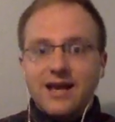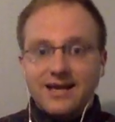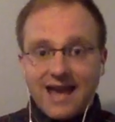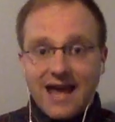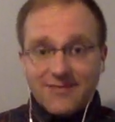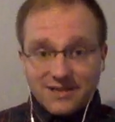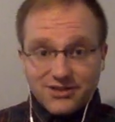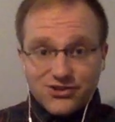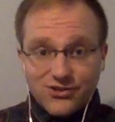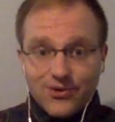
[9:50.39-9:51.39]
Can be
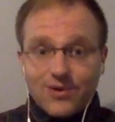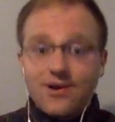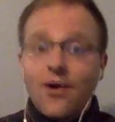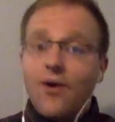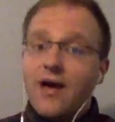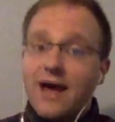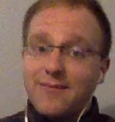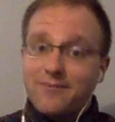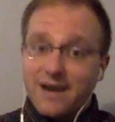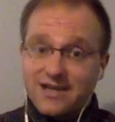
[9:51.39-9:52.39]
stored at
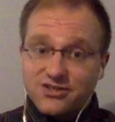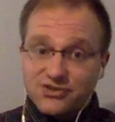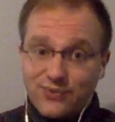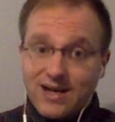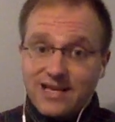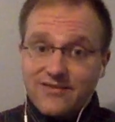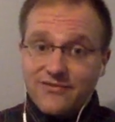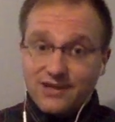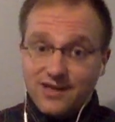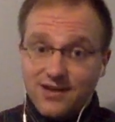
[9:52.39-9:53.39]
minus 20
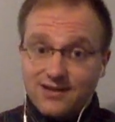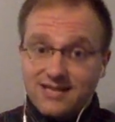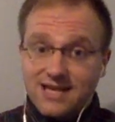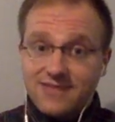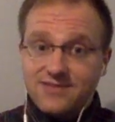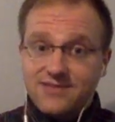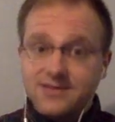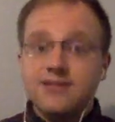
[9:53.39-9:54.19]
for long times,